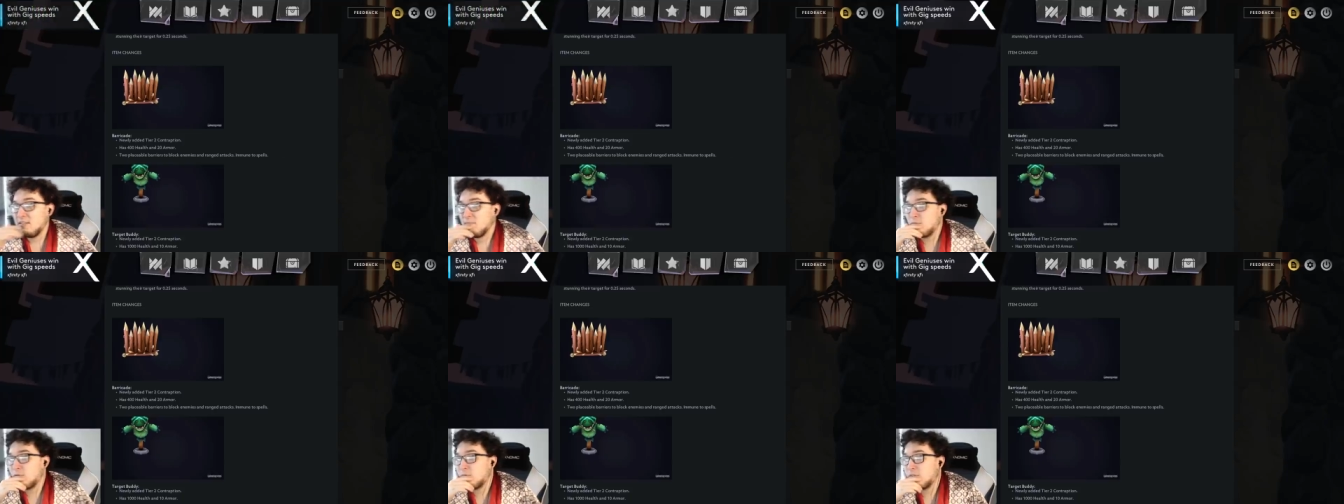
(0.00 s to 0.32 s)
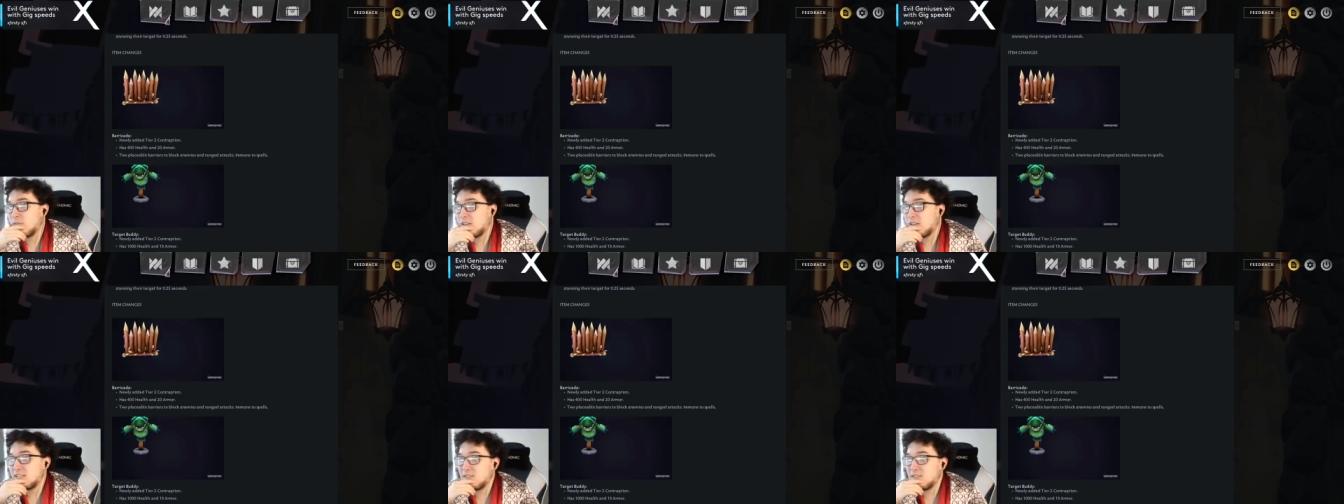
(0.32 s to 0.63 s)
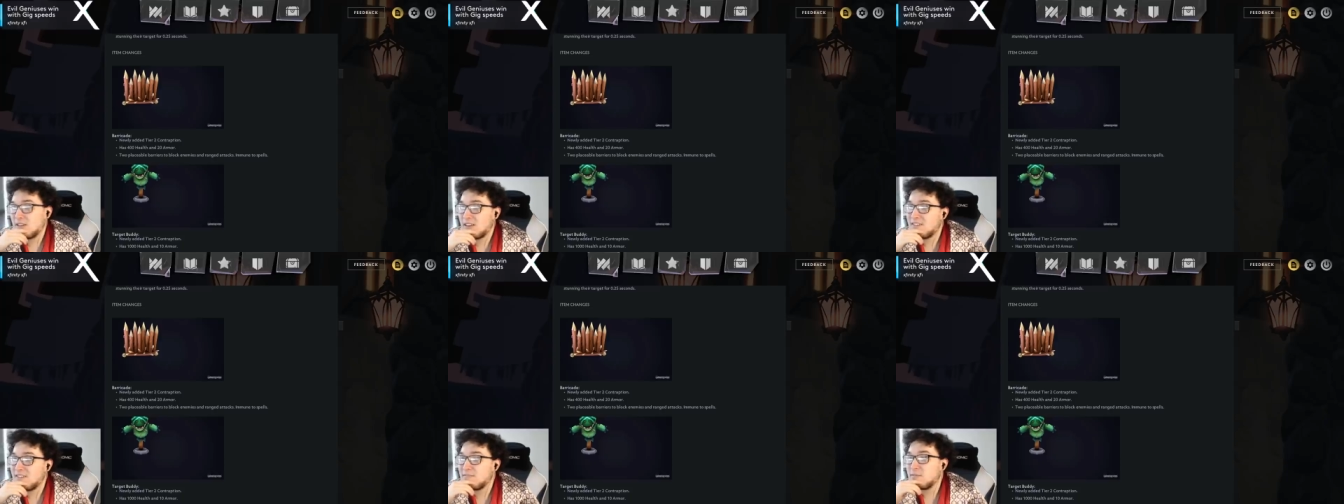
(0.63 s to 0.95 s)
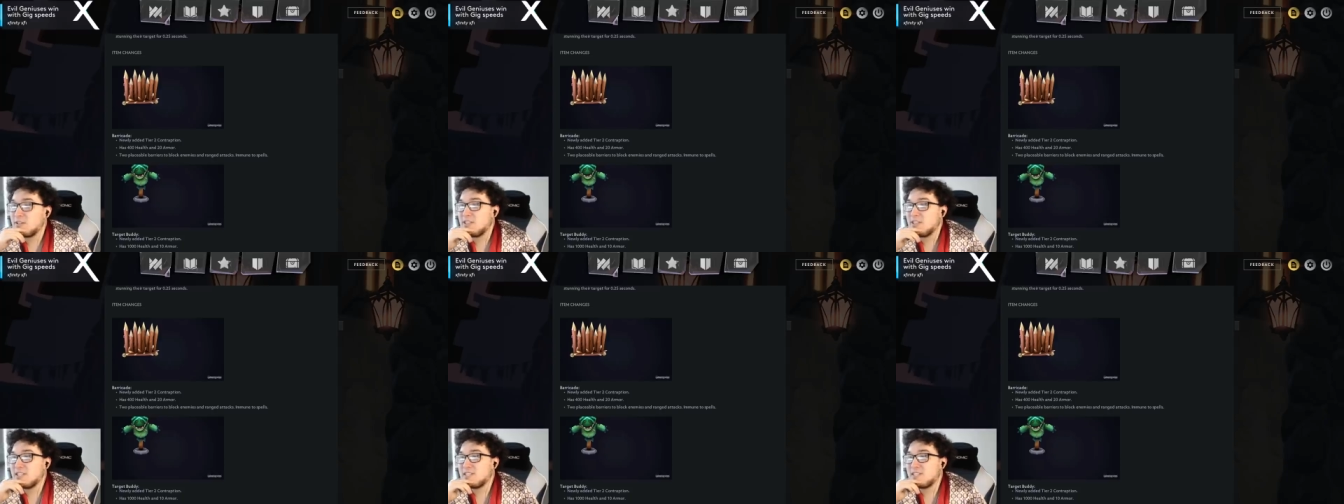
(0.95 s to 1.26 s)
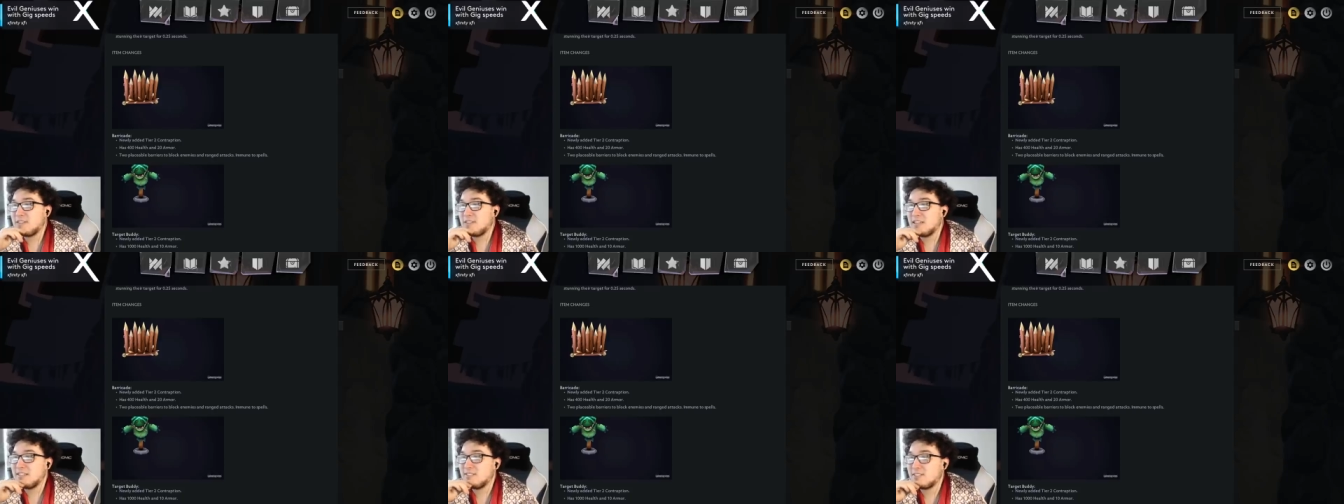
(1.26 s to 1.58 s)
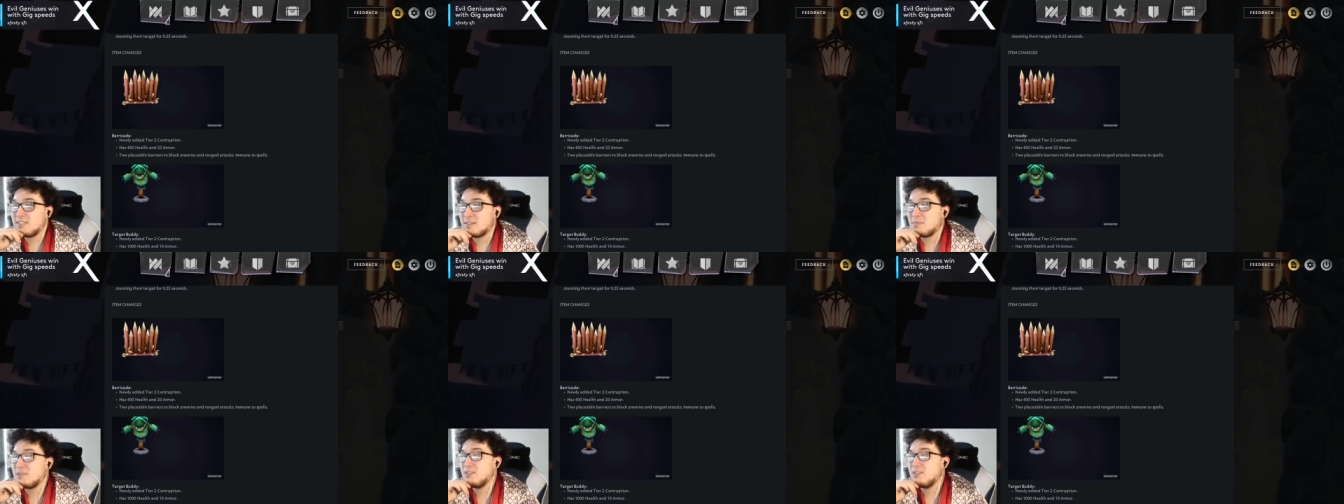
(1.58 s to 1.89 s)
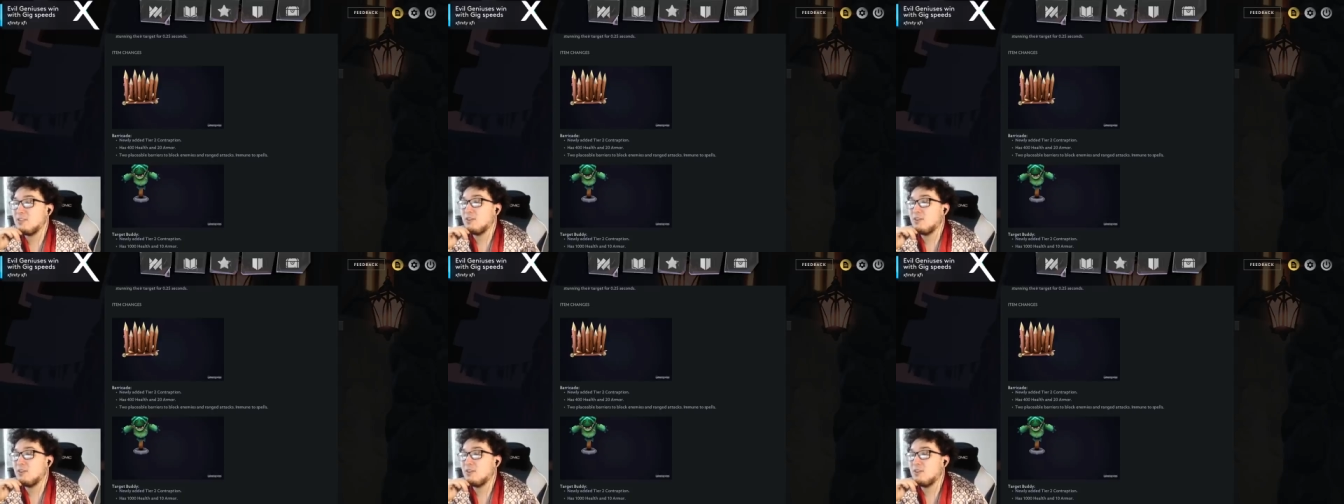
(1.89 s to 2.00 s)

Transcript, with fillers: More warlocks you have, more chance of finding Disruptor.